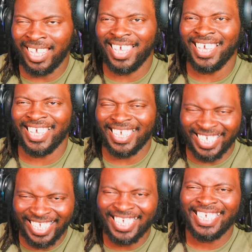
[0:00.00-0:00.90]
Not to
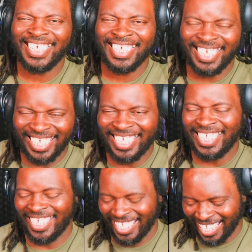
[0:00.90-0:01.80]
mention from LeBron to
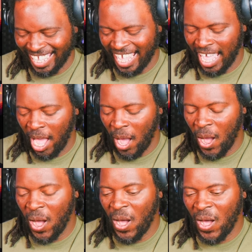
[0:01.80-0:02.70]
Black Mamba,
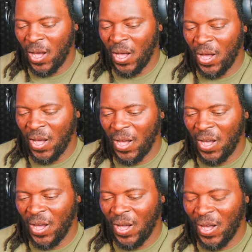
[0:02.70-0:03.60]
Shaq.
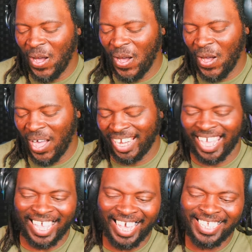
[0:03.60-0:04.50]
Oh, I
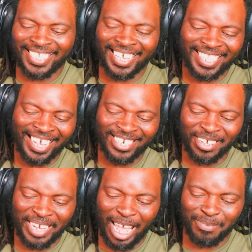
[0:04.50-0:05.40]
like how you set that
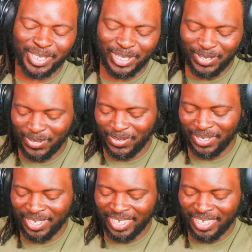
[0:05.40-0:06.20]
up. That was cool.